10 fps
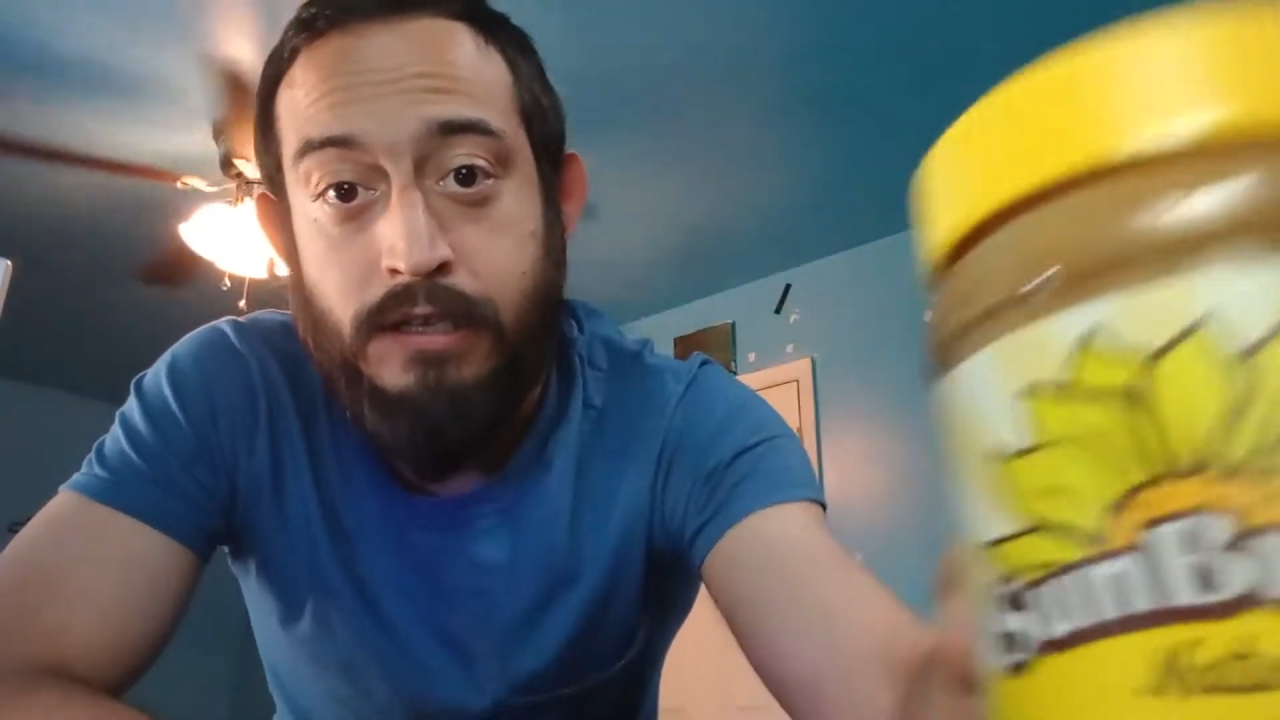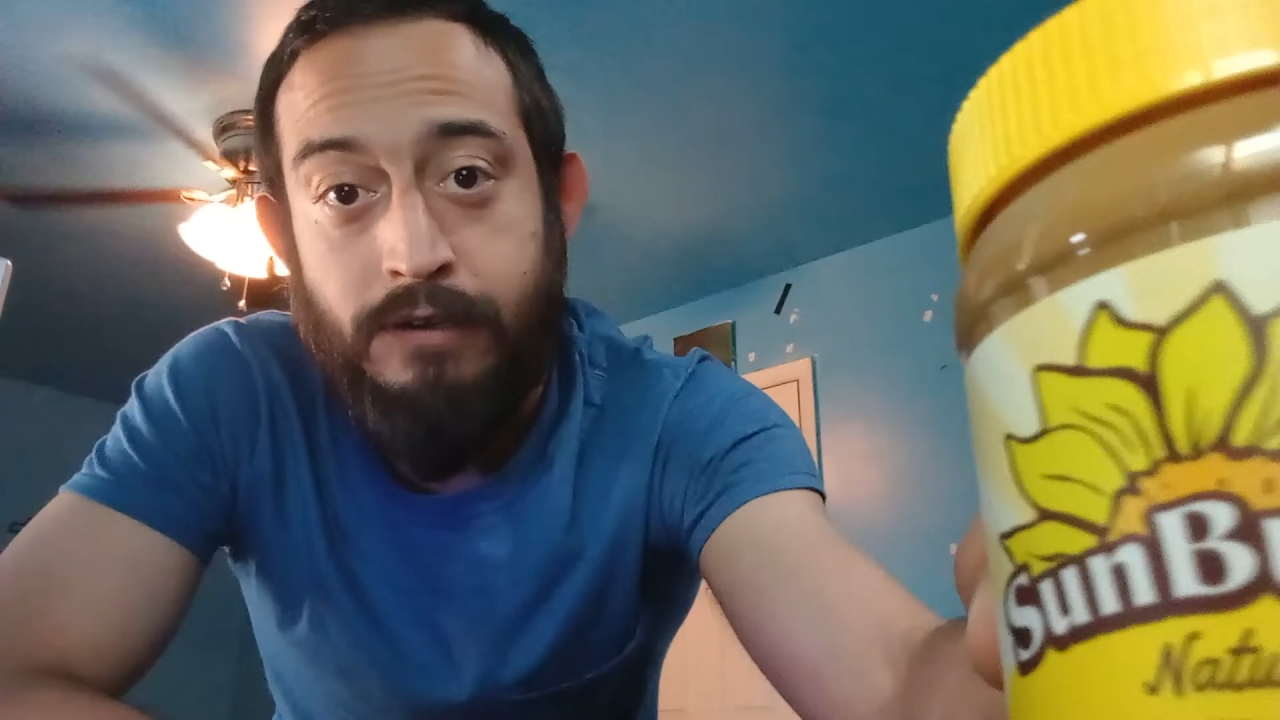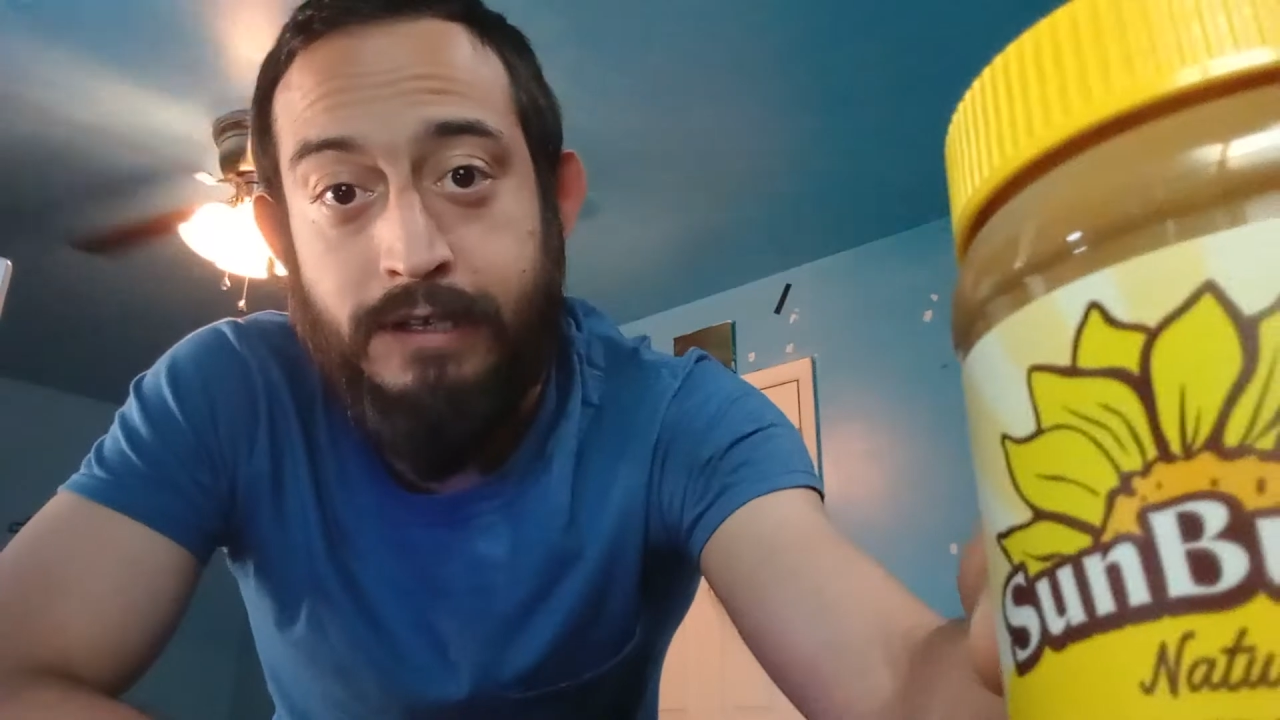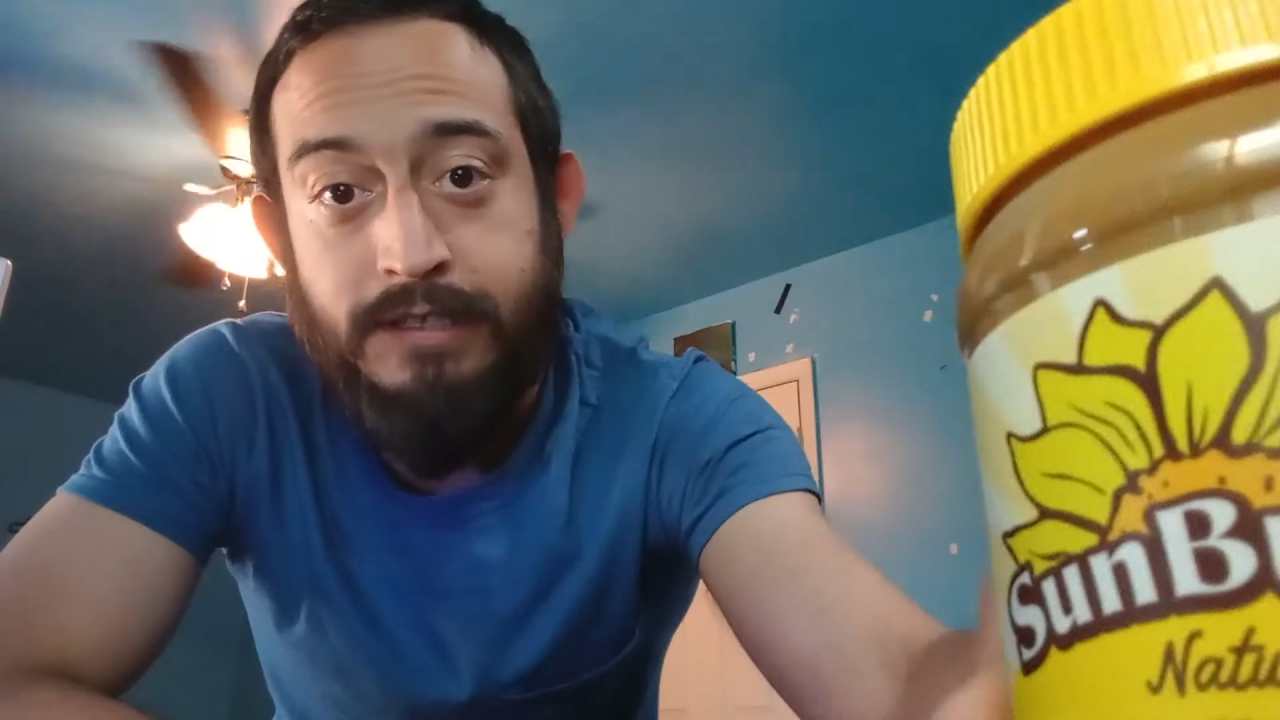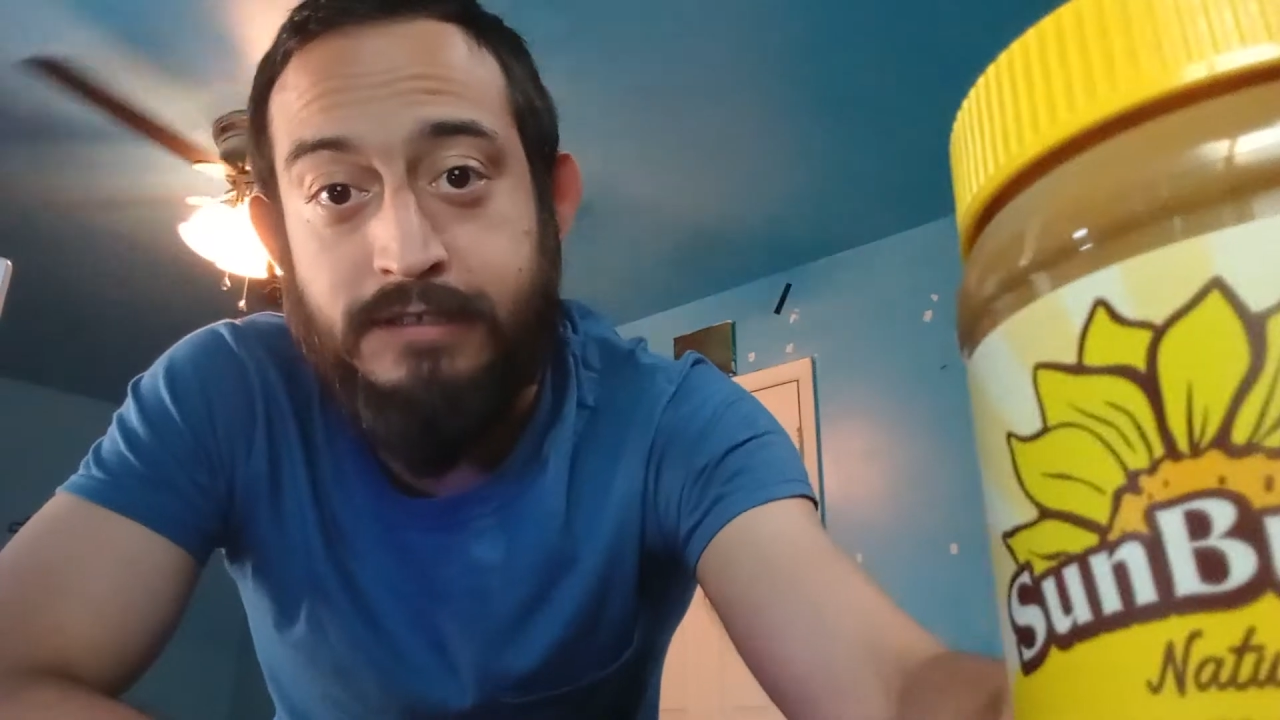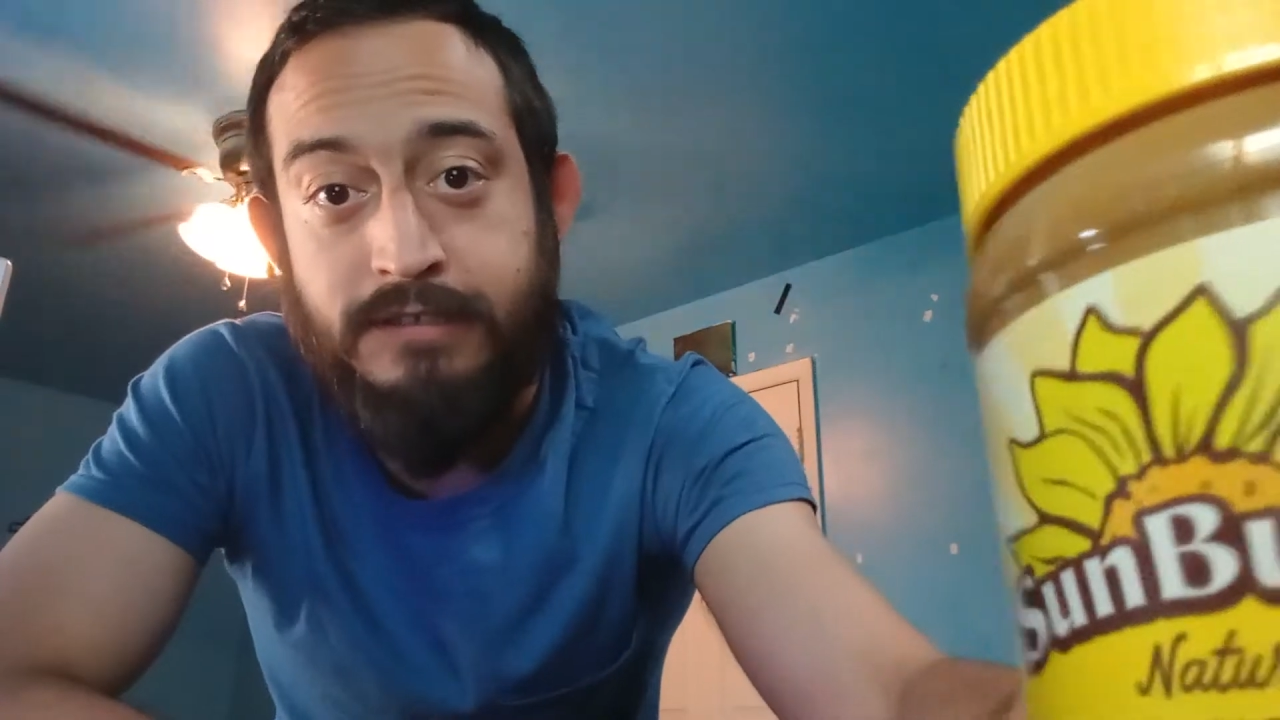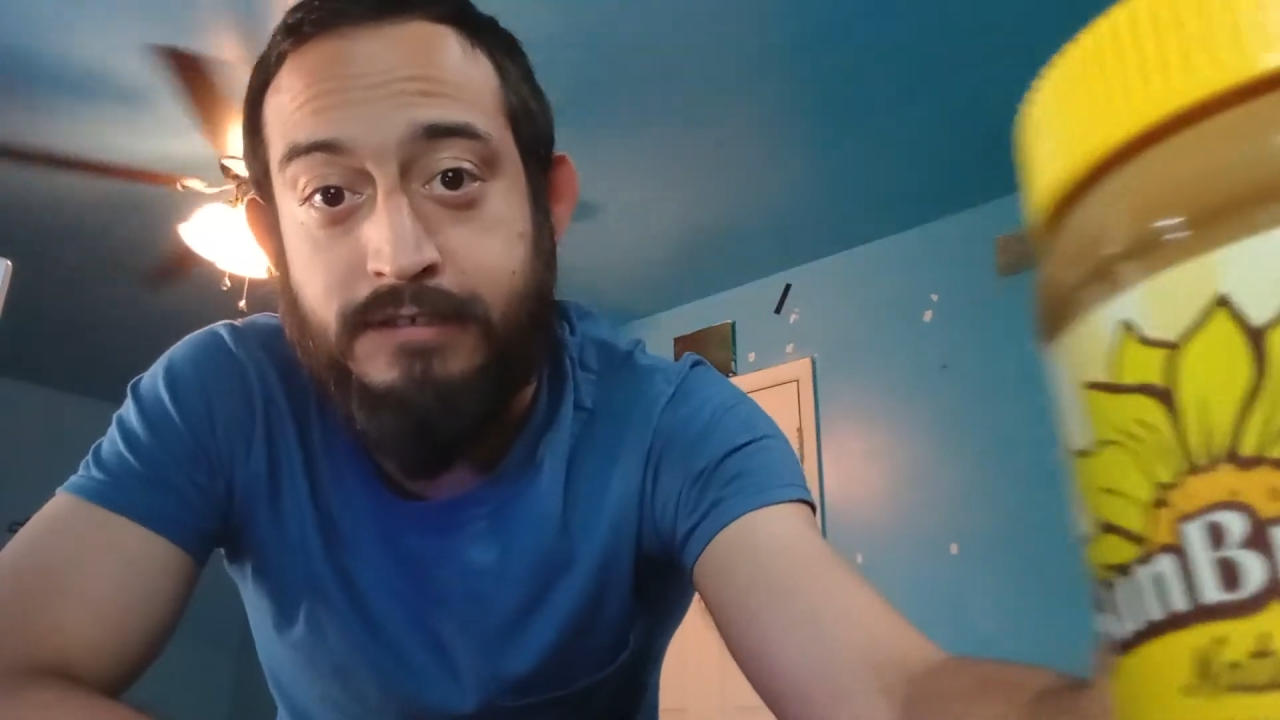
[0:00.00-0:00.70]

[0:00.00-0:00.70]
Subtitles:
right, that's the